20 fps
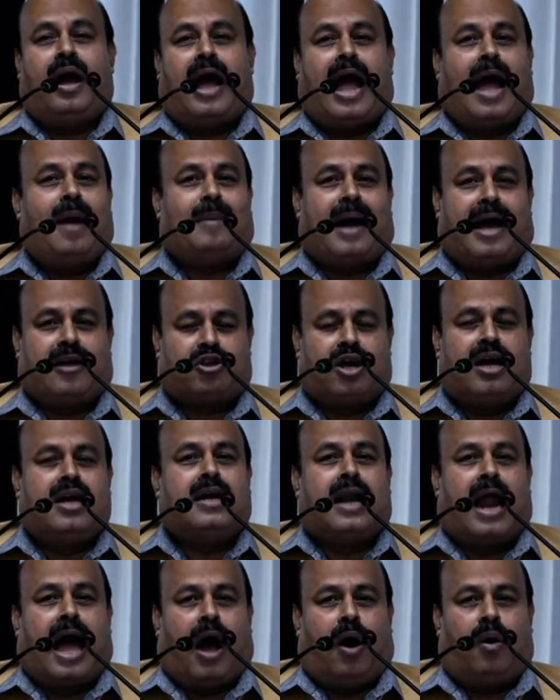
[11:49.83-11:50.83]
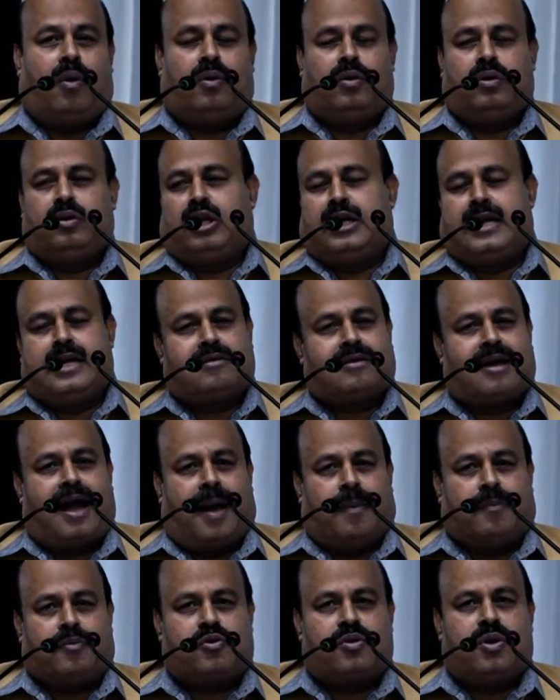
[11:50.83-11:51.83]
I'm asking now, the
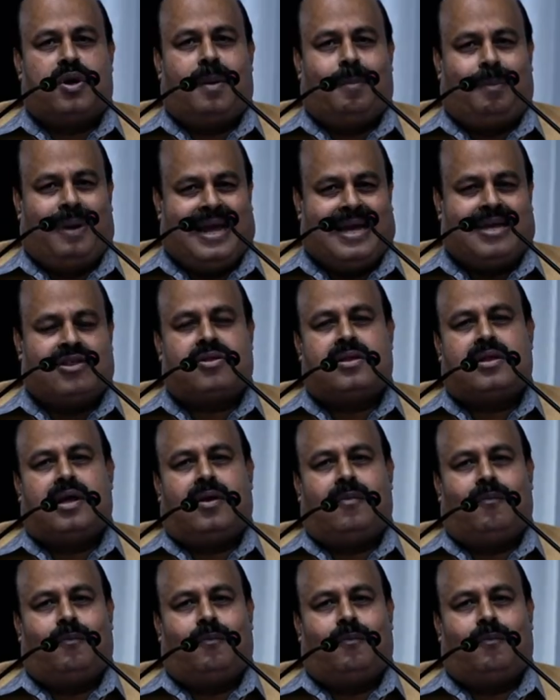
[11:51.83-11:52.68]
discoms, please